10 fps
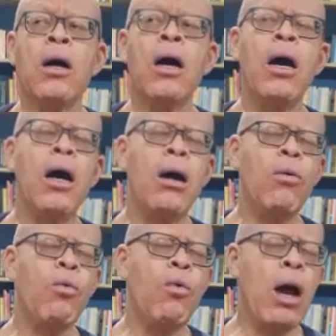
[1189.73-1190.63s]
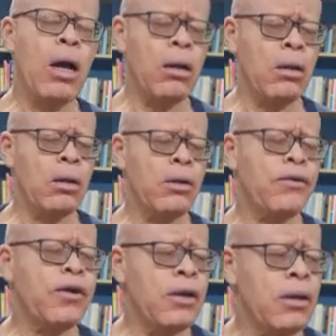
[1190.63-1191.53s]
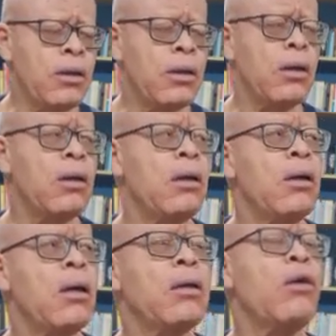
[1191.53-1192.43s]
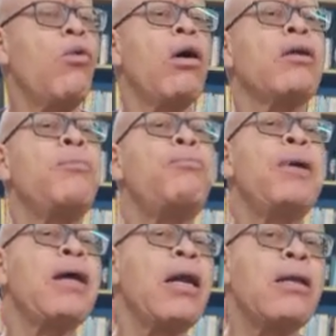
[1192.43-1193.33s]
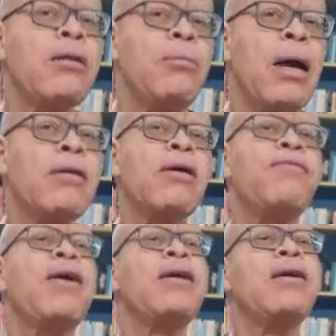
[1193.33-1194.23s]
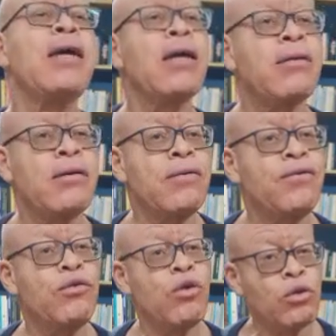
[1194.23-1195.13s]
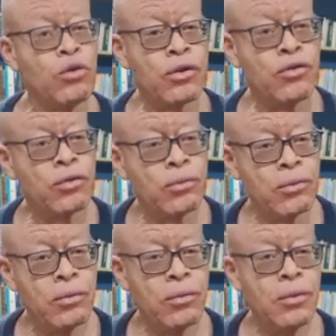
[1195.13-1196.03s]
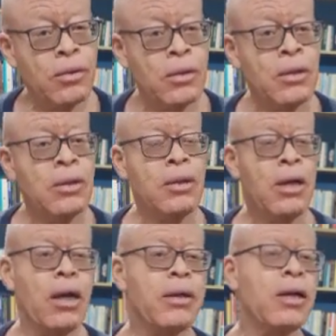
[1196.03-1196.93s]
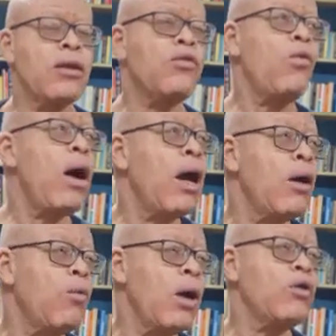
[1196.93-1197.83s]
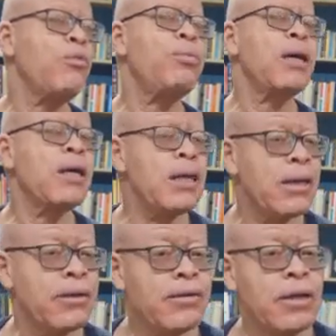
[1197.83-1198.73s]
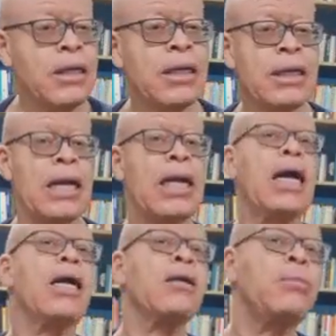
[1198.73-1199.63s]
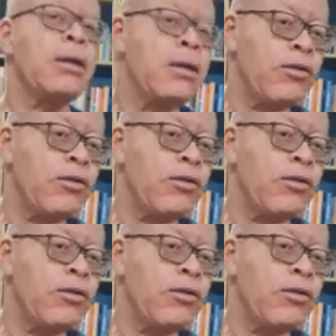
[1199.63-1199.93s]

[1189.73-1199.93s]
Well, you see, the word imperialism has a very negative connotation. And that is why when you bring it in an academic